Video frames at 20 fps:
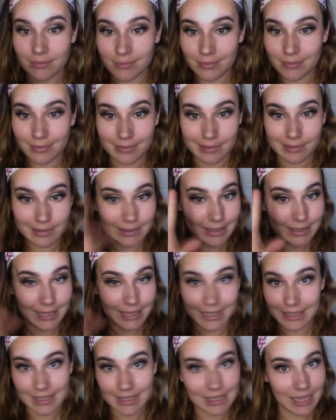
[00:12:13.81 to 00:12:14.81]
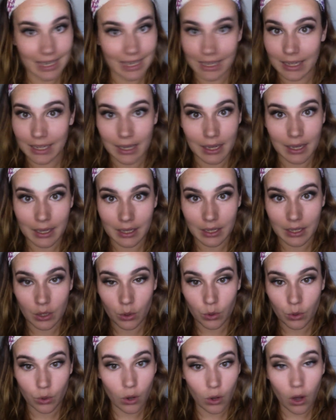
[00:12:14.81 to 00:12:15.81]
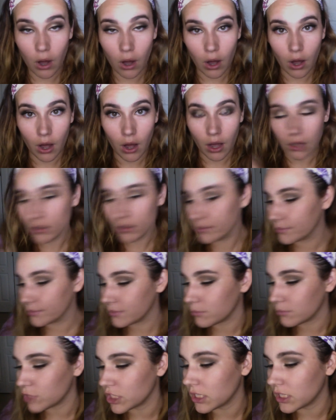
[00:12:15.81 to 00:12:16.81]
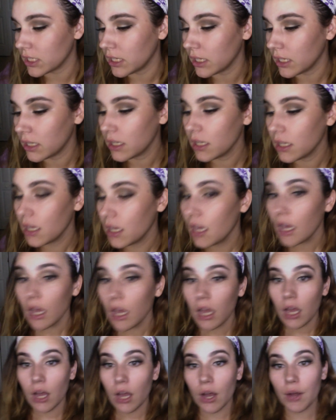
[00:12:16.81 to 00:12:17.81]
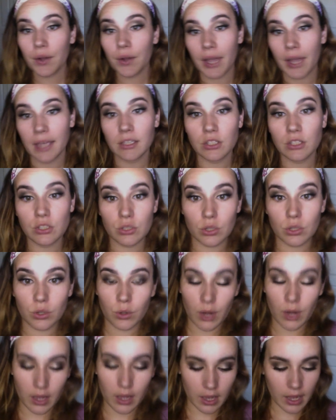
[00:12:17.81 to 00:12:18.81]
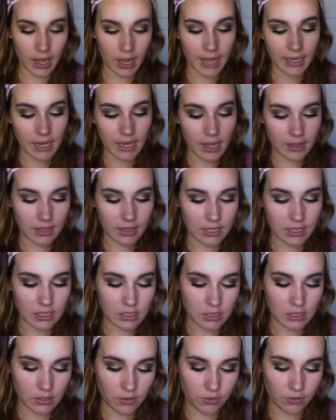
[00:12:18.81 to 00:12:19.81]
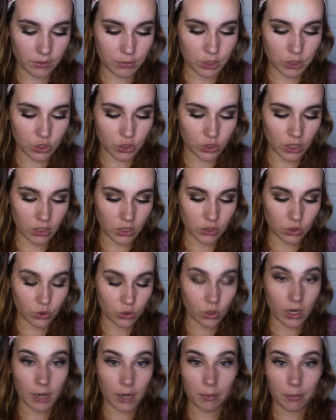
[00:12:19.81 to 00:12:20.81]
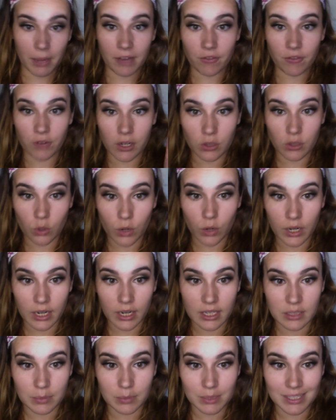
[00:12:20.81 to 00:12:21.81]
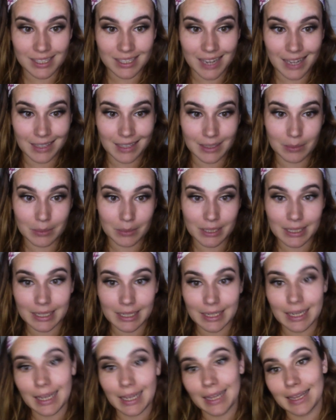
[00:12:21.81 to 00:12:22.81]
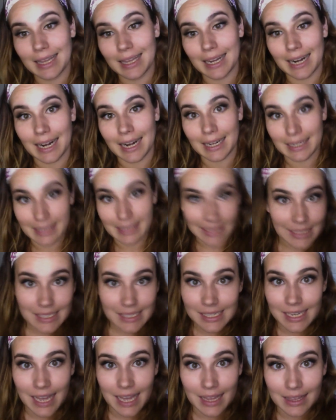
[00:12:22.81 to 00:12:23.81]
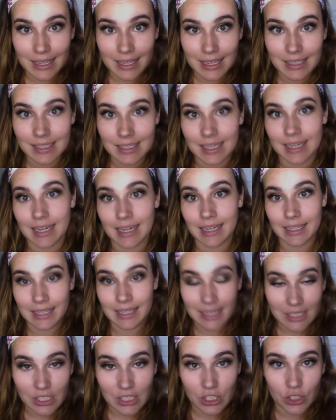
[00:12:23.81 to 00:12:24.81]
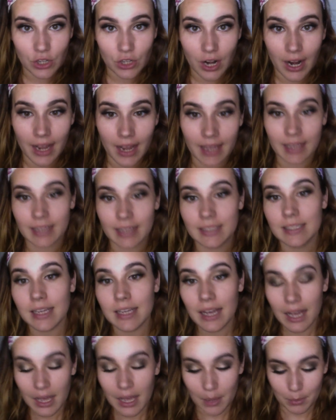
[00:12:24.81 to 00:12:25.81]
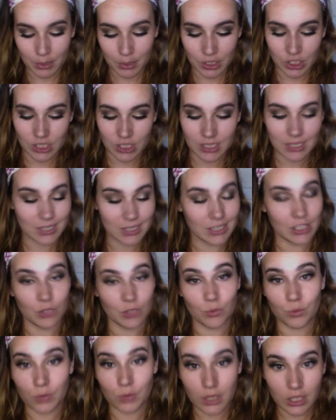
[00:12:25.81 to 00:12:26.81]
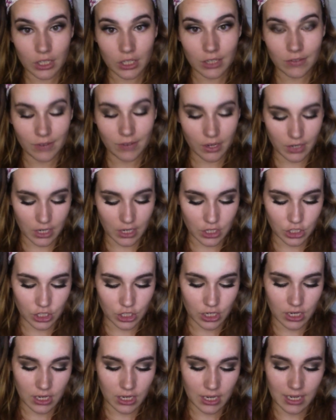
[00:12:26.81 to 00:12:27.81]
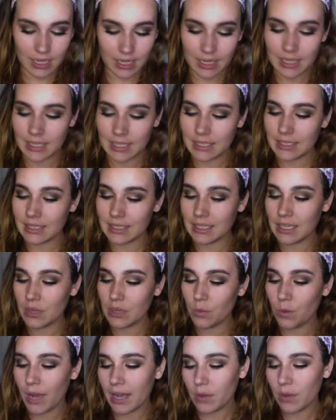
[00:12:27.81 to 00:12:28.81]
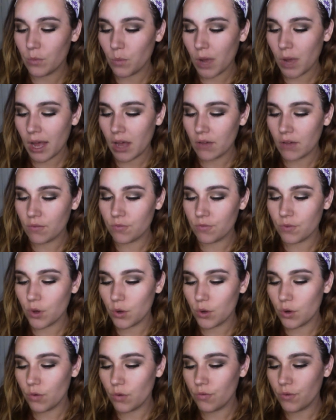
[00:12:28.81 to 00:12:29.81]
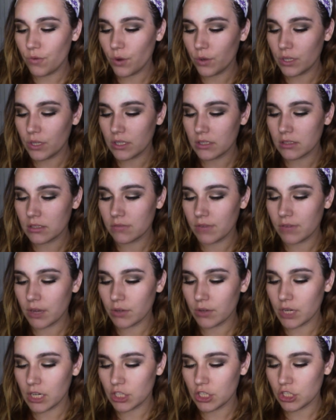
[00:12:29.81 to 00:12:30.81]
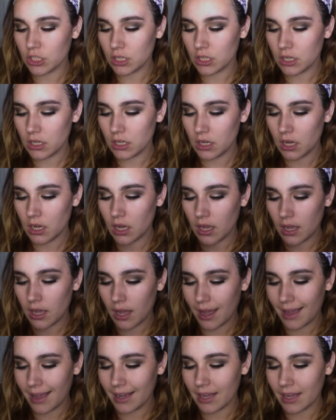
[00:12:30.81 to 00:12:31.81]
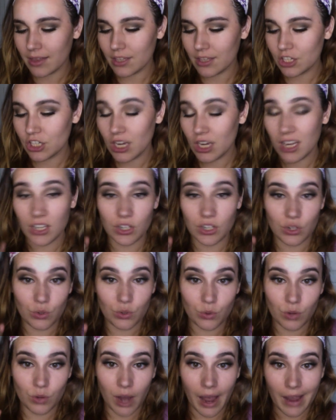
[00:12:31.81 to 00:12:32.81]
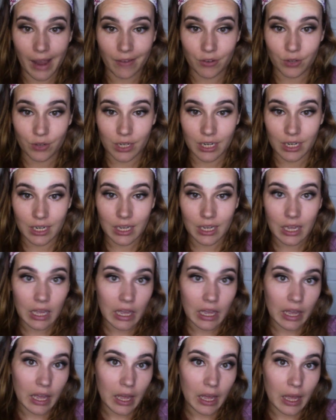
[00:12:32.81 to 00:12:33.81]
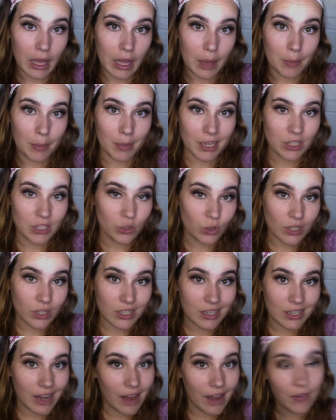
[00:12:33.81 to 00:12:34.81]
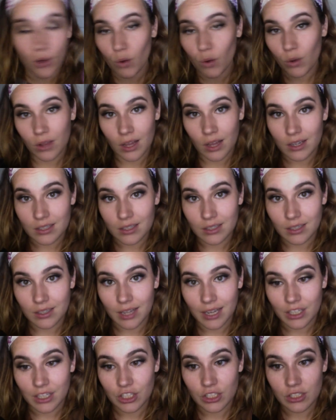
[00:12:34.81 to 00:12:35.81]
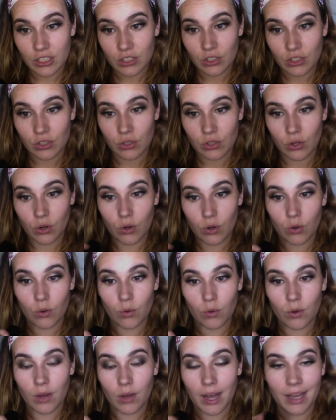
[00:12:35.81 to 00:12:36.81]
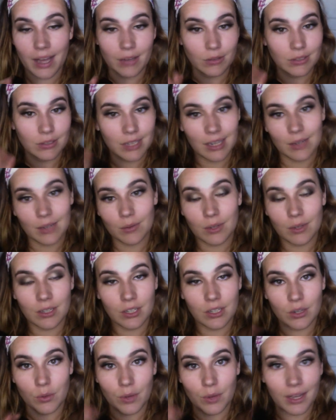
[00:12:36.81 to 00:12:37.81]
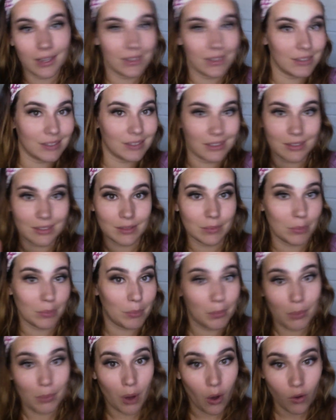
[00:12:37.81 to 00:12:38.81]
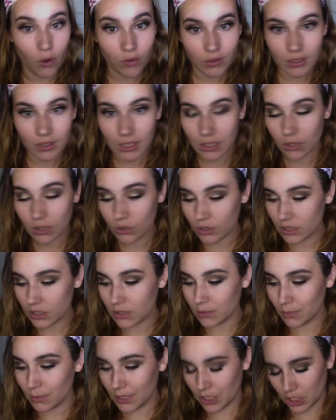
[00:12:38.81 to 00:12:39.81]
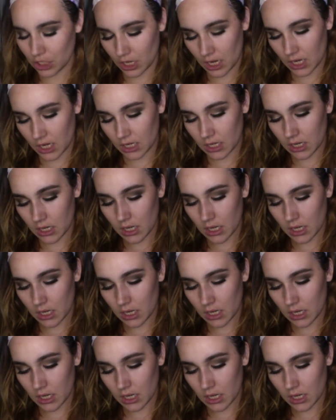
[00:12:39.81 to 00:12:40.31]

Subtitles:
It's like, oh, just kidding. Okay, so I got this from the drugstore. My friend Lauren has been telling me that I need to get this and I need to try it because she says it's a really good foundation. It is the Wet n Wild PHOTOFOCUS foundation. I got the shade Nude Ivory. My store didn't have a whole lot of selection, so I was like, well, you know what? This is hopefully close to my shade.